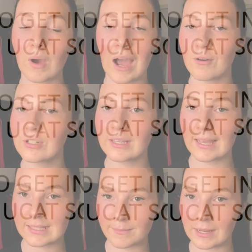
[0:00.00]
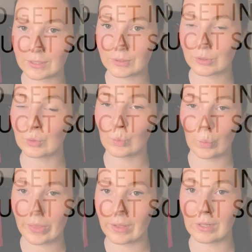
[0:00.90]
how do you get into medical school
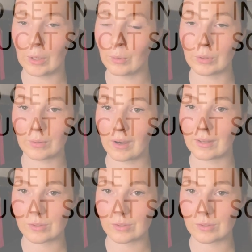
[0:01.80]
with a low UCAT